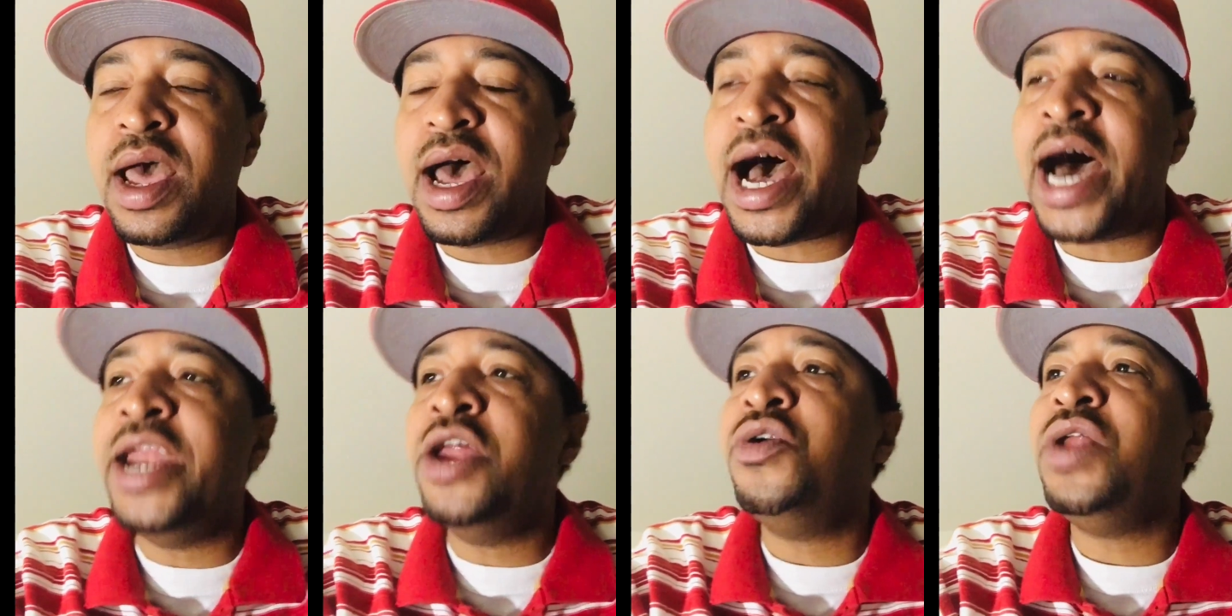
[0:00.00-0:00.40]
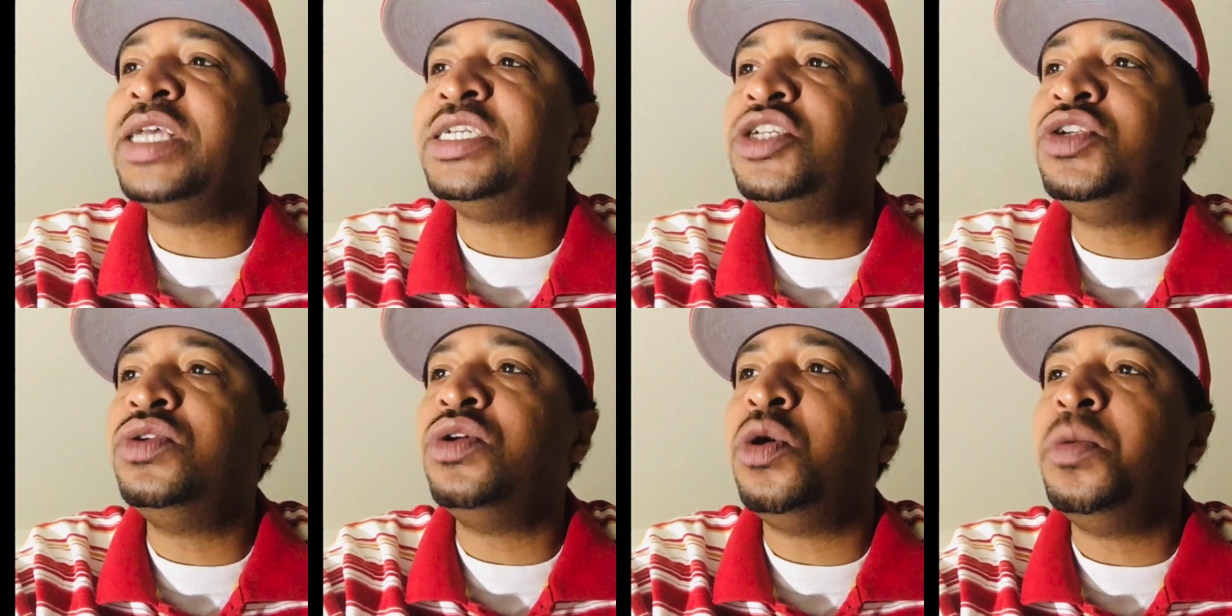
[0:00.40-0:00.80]
I know
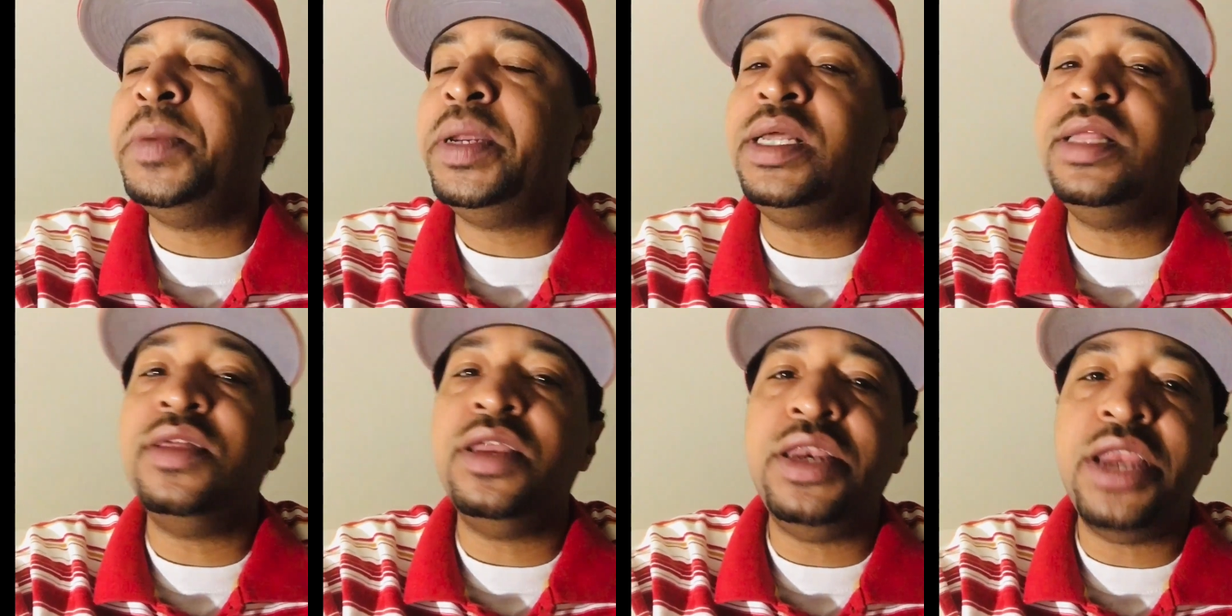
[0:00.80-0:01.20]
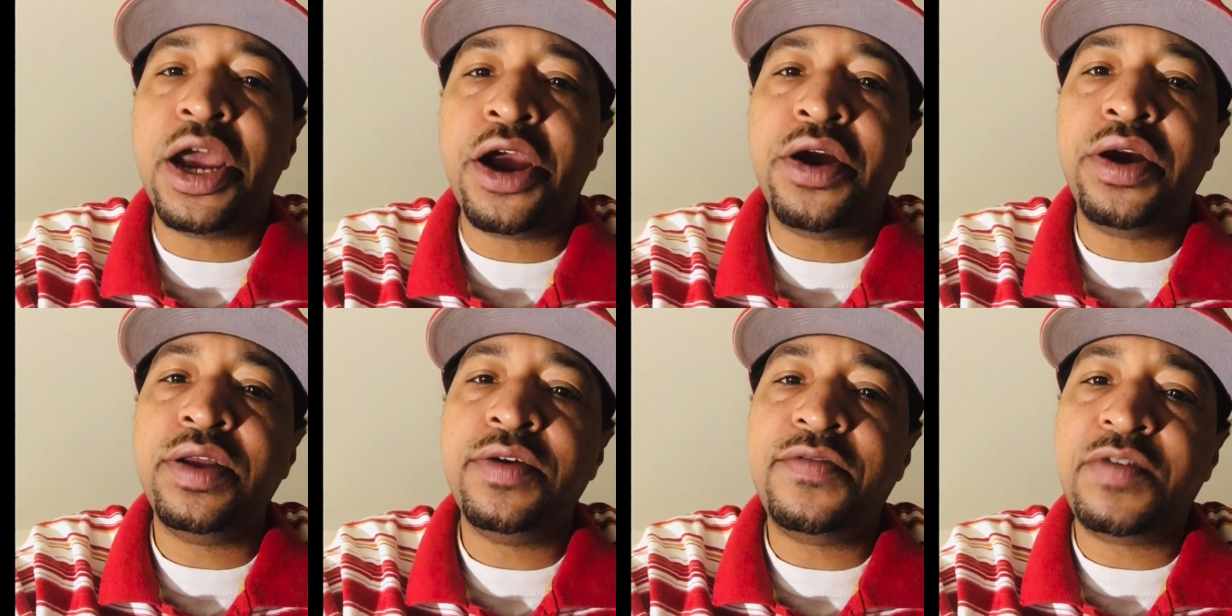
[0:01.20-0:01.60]
that's normally the
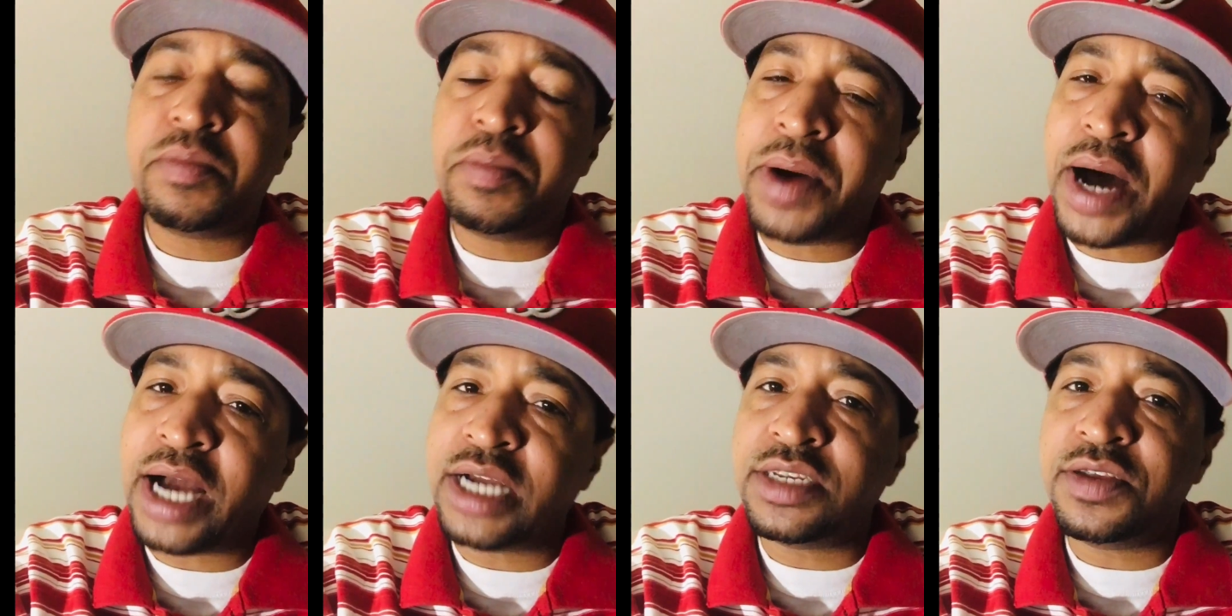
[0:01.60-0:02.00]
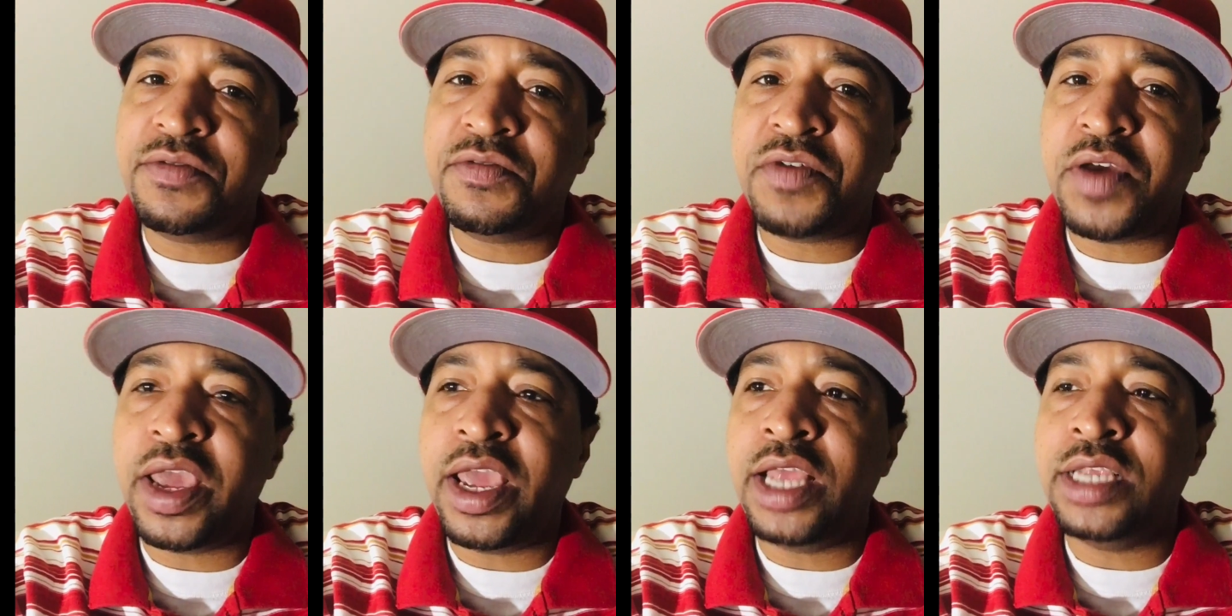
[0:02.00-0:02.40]
narrative of boxing
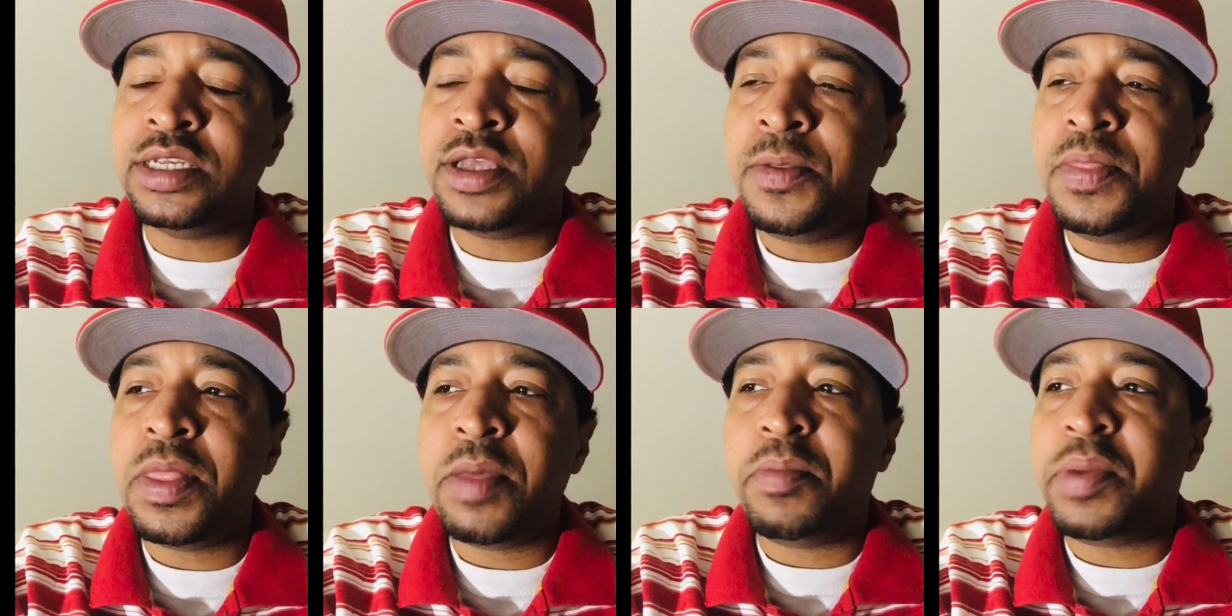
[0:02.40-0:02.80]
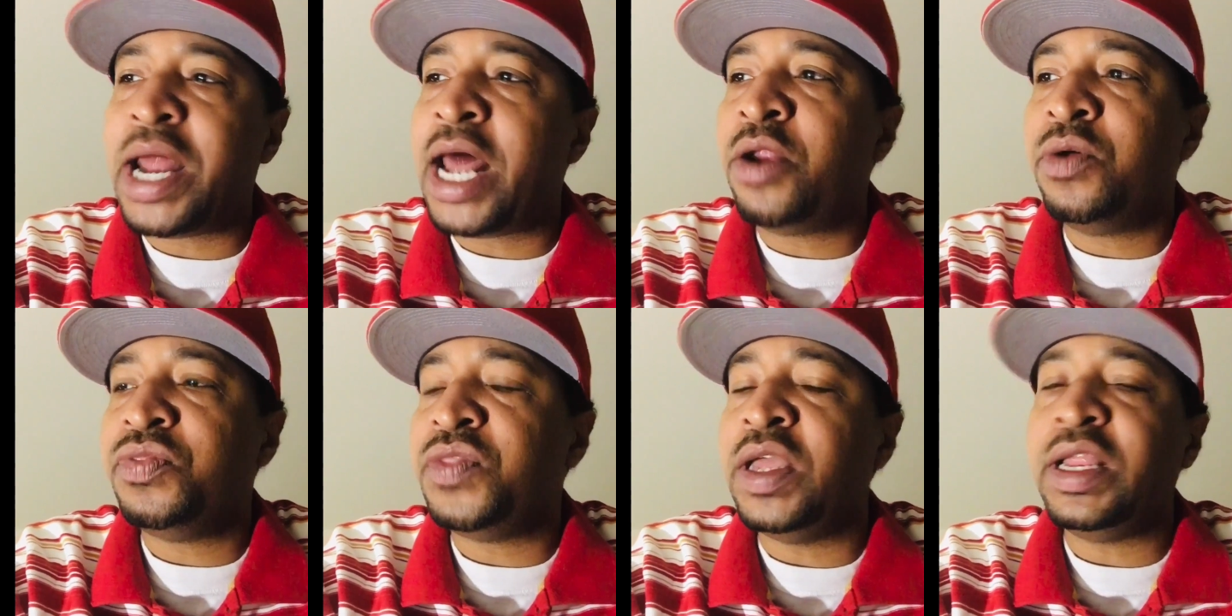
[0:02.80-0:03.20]
fans, but I
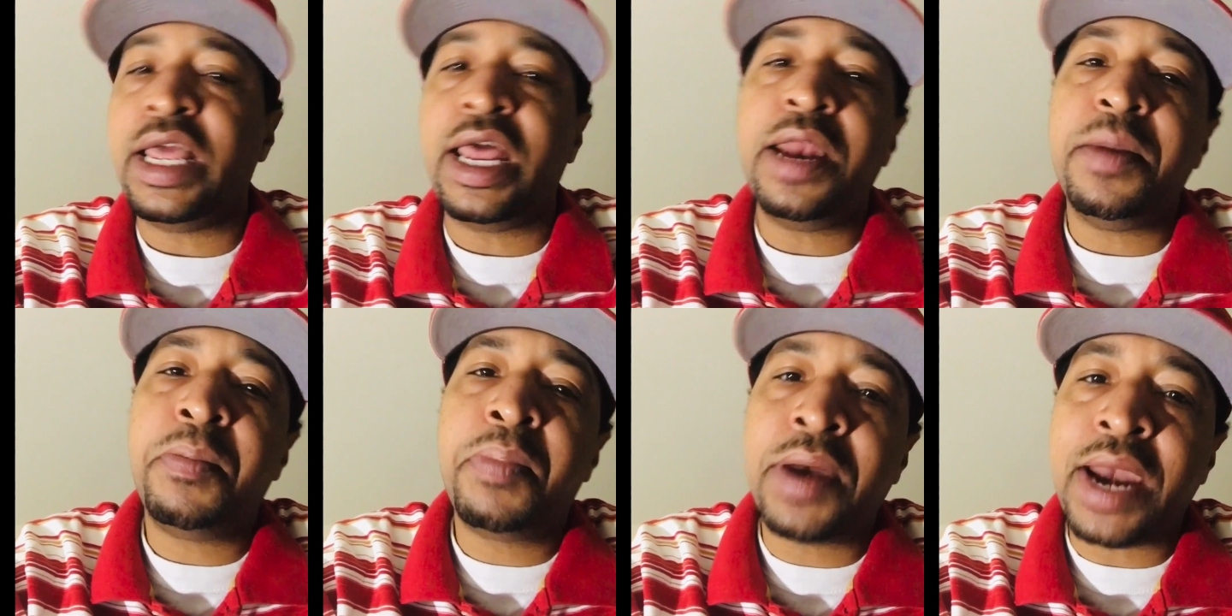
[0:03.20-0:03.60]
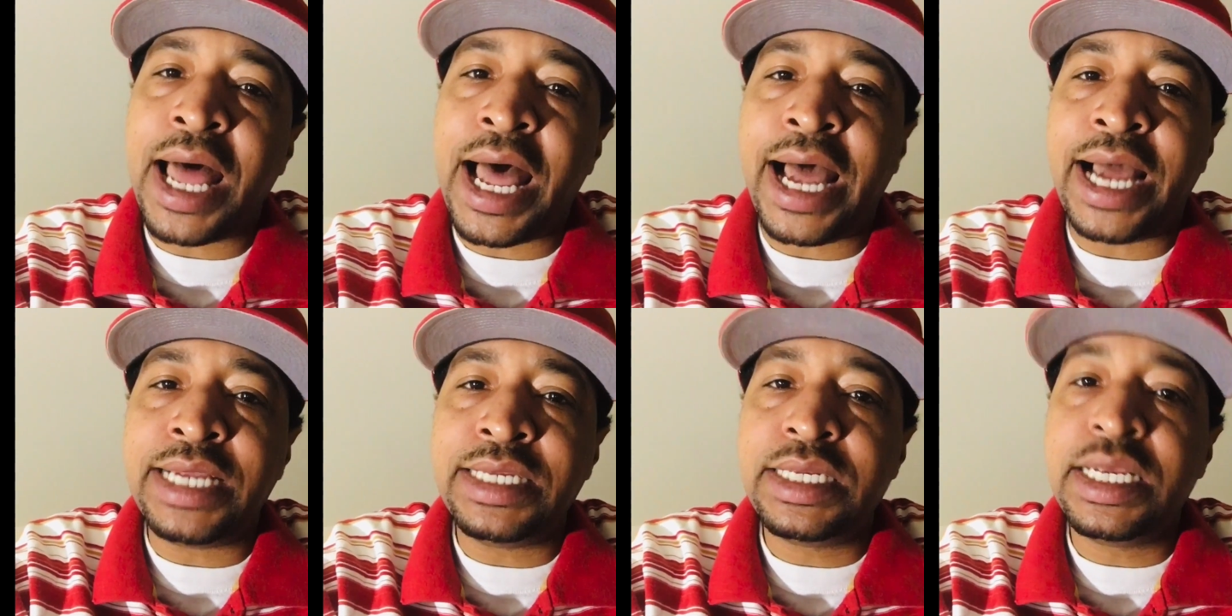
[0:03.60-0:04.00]
don't think that
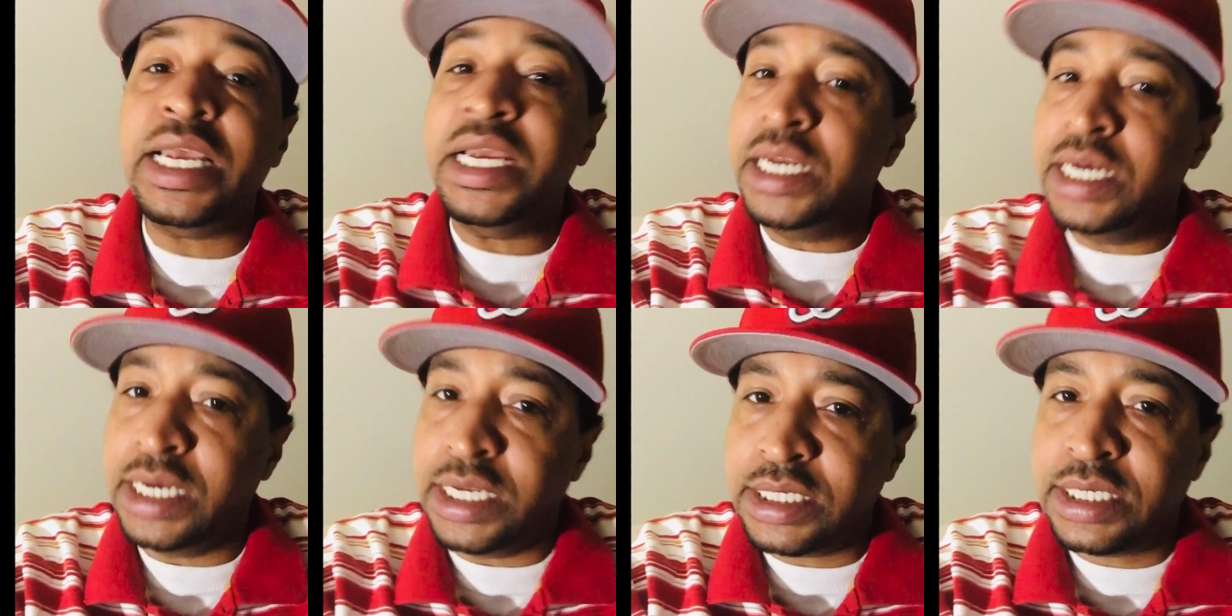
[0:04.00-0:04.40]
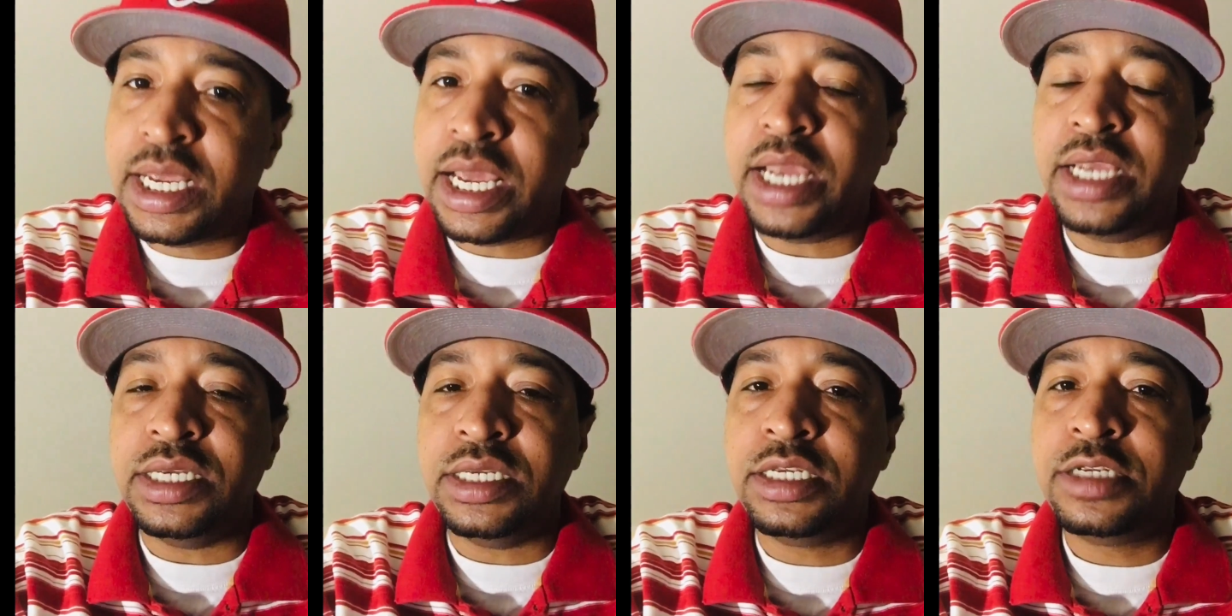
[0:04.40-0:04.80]
applies in this
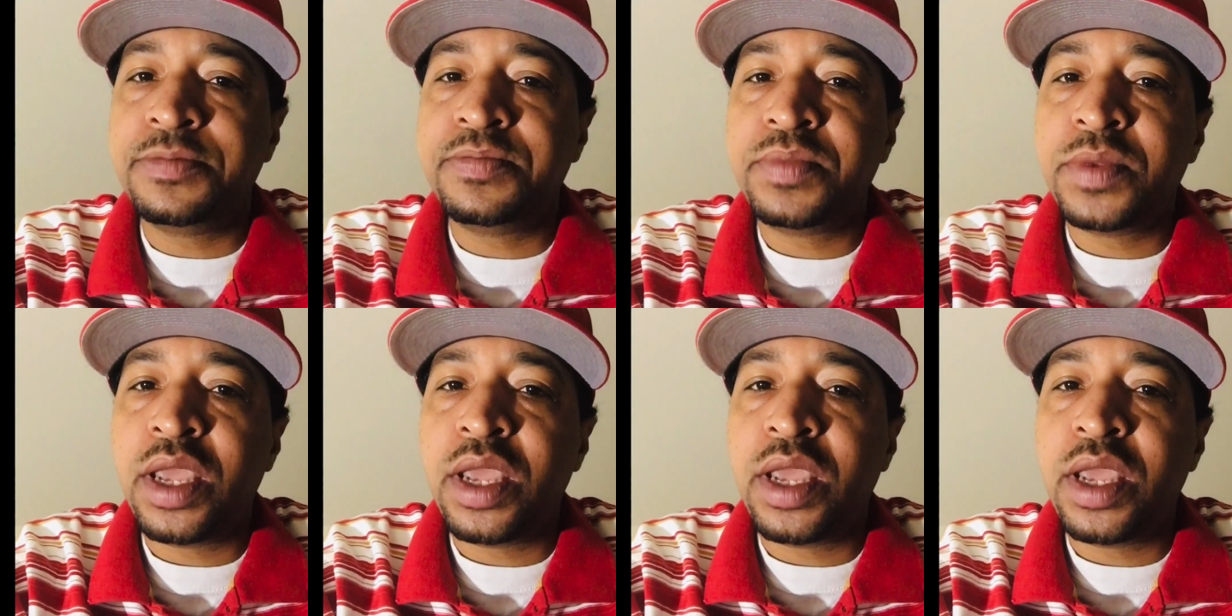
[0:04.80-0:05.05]
case.